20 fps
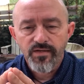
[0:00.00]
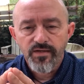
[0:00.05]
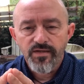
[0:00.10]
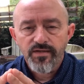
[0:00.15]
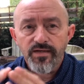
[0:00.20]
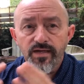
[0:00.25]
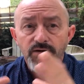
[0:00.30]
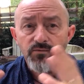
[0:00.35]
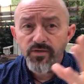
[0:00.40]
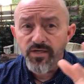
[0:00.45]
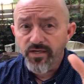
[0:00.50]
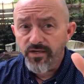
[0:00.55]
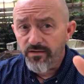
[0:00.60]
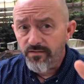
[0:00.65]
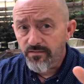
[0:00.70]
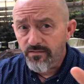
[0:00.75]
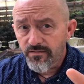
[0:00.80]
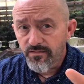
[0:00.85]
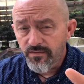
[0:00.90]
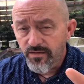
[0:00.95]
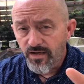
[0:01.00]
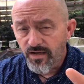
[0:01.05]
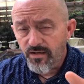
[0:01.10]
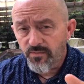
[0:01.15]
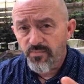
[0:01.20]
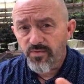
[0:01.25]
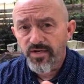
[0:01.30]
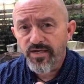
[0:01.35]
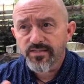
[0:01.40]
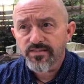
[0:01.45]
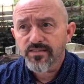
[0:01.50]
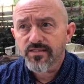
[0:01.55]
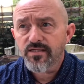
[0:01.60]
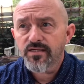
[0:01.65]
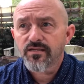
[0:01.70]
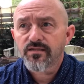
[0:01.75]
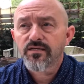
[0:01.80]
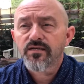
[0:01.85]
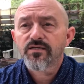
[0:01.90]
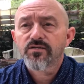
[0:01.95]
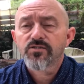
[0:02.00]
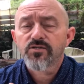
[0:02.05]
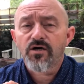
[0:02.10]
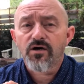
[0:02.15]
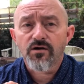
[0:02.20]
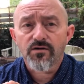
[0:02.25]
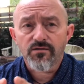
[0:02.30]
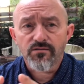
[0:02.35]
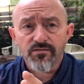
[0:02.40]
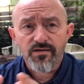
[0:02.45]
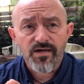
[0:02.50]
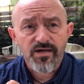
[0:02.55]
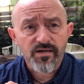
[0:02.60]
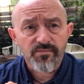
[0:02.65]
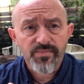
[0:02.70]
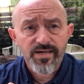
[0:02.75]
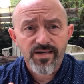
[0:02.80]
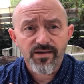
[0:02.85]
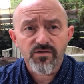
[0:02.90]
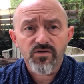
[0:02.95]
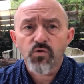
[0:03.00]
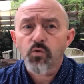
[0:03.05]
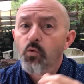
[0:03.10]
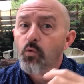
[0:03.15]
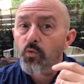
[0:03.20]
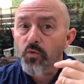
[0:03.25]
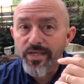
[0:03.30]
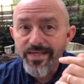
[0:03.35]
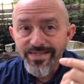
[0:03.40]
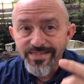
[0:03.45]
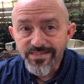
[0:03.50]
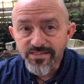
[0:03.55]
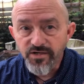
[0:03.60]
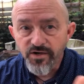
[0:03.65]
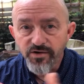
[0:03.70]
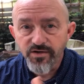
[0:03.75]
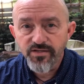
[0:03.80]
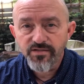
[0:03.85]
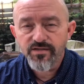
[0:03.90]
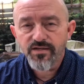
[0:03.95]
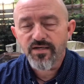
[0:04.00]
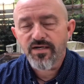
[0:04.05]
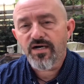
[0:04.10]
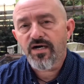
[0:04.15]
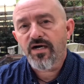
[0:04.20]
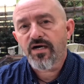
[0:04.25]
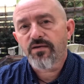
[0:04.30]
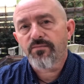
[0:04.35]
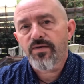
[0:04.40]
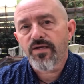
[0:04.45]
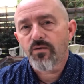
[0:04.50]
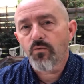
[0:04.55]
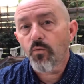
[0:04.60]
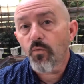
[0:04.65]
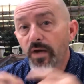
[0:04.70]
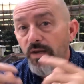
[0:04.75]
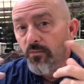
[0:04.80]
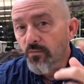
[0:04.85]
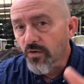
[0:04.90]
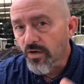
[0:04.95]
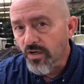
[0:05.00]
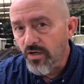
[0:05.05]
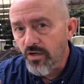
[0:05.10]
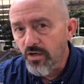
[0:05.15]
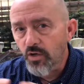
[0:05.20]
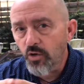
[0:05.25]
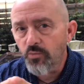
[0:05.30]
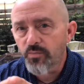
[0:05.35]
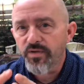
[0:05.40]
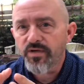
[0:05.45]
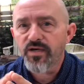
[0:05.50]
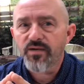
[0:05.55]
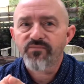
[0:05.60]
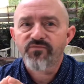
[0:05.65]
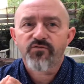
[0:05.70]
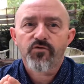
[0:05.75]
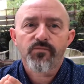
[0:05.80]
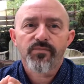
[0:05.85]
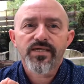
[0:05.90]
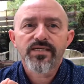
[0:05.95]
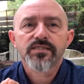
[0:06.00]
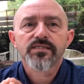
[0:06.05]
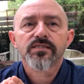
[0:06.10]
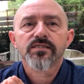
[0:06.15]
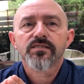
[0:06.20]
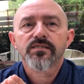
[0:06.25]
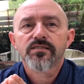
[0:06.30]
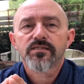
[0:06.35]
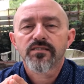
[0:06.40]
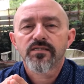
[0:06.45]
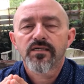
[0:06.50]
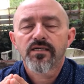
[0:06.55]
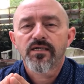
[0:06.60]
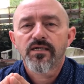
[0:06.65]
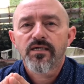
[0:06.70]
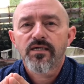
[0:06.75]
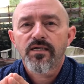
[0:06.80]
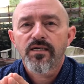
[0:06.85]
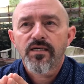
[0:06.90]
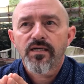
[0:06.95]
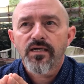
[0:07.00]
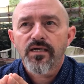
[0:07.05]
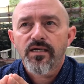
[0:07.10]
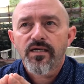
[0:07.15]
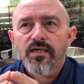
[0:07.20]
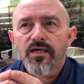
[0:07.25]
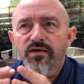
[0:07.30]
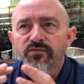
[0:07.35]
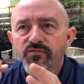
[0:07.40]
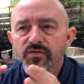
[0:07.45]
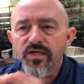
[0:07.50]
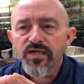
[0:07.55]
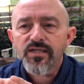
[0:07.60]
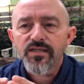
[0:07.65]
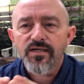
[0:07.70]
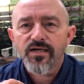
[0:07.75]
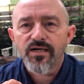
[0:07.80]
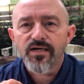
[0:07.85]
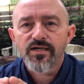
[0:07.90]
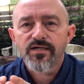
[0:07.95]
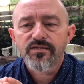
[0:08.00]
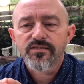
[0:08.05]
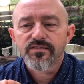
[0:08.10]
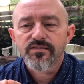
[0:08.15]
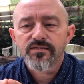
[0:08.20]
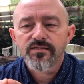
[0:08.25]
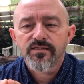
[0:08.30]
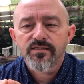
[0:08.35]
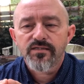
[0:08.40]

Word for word: Now we hear our president talk a lot about restarting the economy, when we're going to open up for business. And I've realized